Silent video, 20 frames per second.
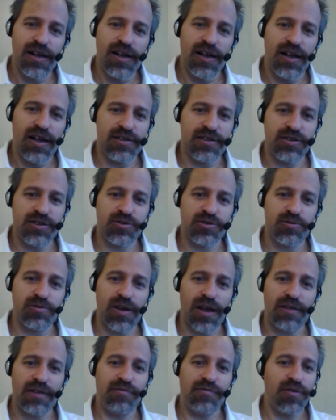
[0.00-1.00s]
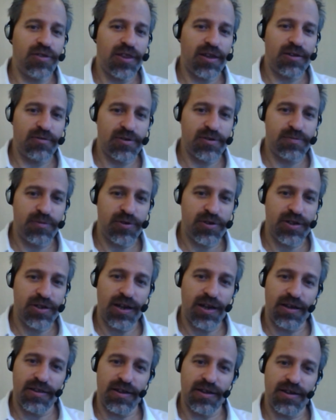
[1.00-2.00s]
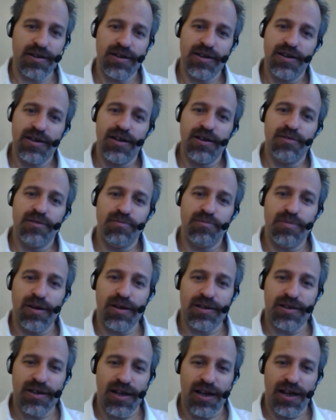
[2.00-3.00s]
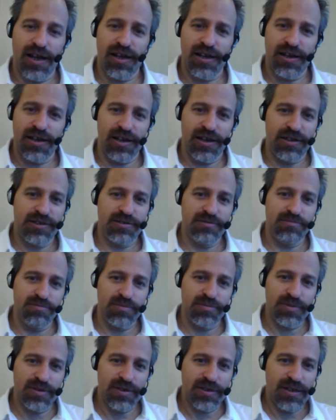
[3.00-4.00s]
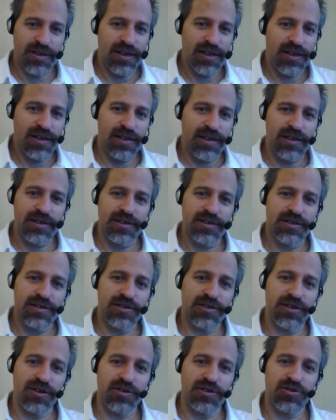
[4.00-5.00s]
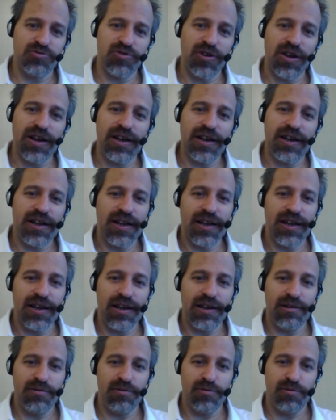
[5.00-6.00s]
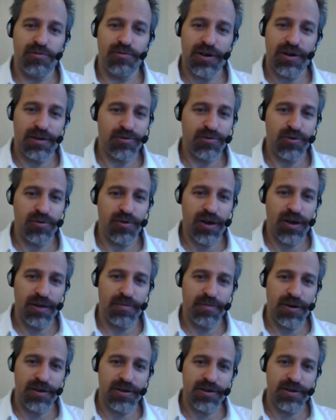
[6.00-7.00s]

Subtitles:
It's a short advert that was put together, but it shows really clearly what I'm talking about.